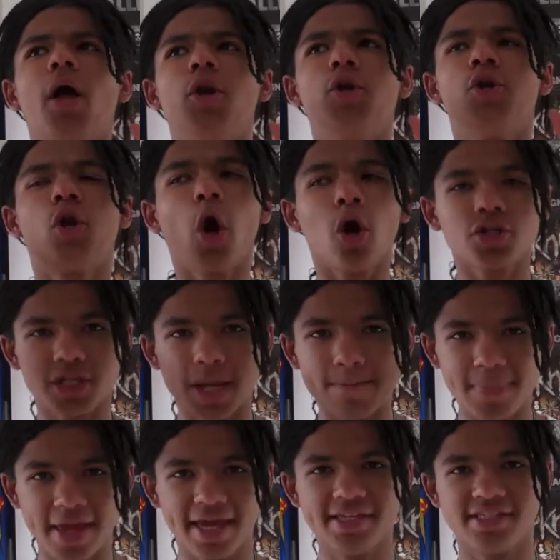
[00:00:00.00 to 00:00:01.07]
not
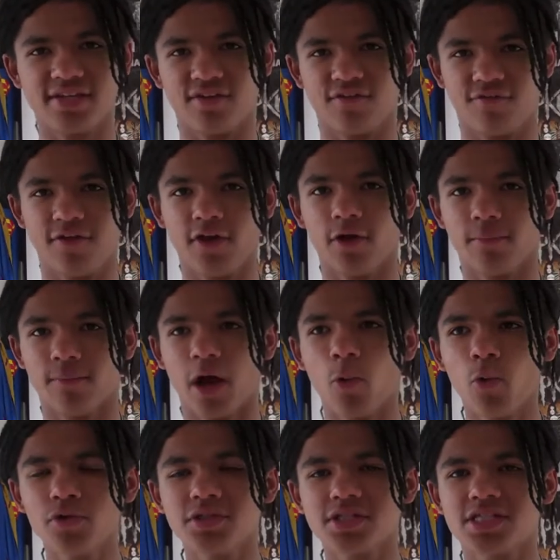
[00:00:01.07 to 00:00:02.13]
amazing film. I
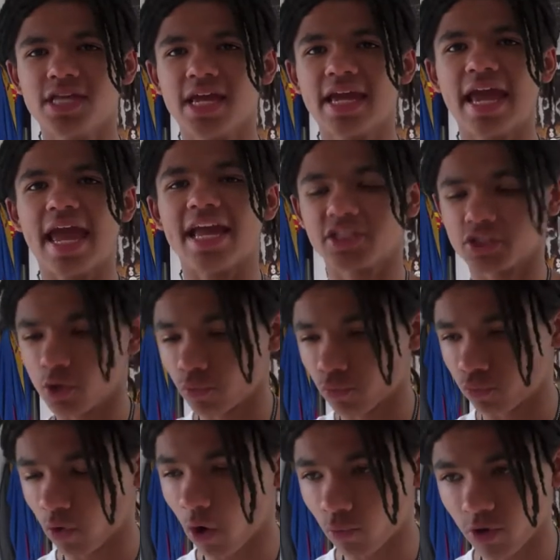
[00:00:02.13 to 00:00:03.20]
wouldn't say it's
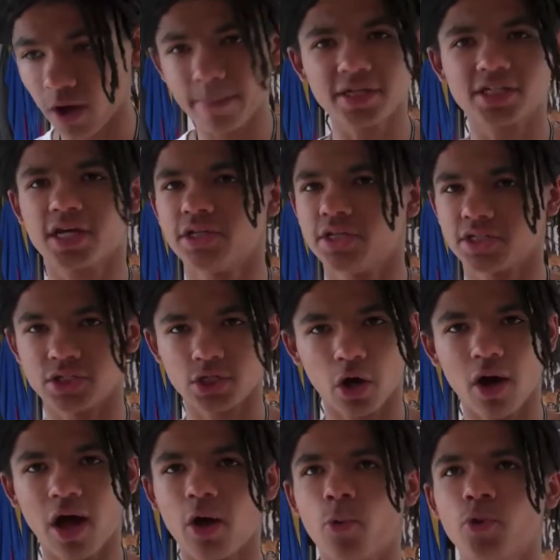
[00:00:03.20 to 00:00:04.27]
rubbish because it's
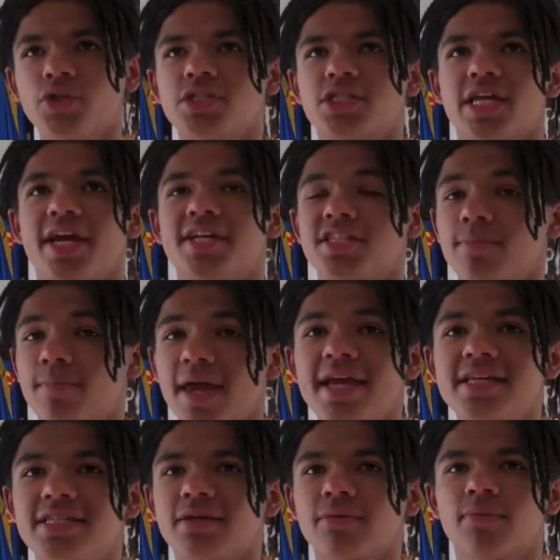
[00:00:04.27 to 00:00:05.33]
not. I wouldn't say it's
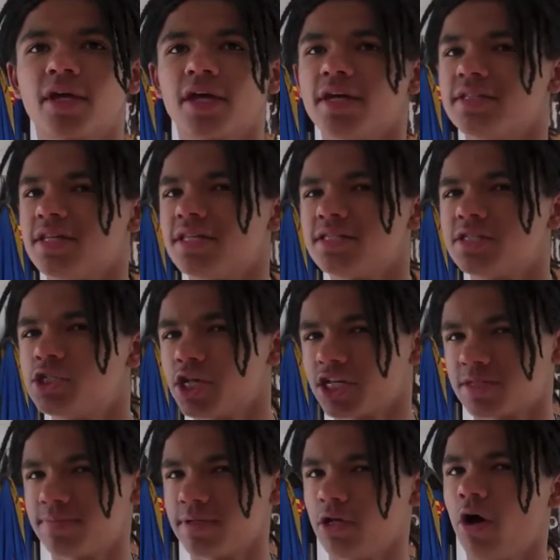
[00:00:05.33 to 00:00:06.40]
amazing because it's
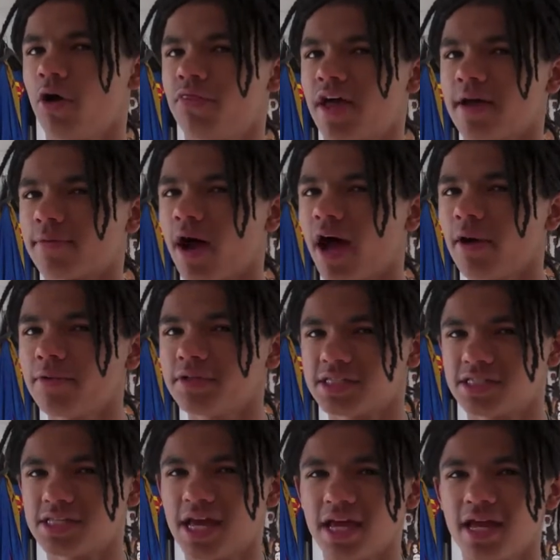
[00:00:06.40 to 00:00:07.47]
just beyond that. But I would
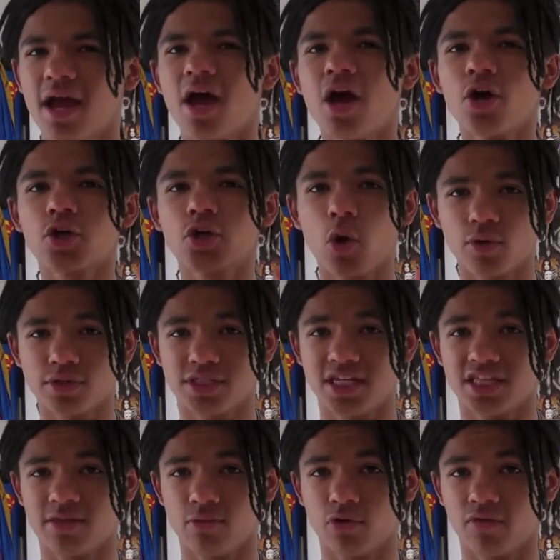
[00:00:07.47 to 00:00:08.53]
say go and
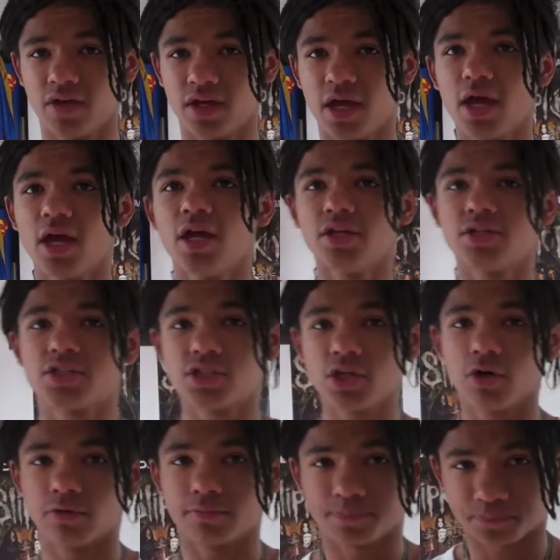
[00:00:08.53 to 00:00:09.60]
see the movie. So,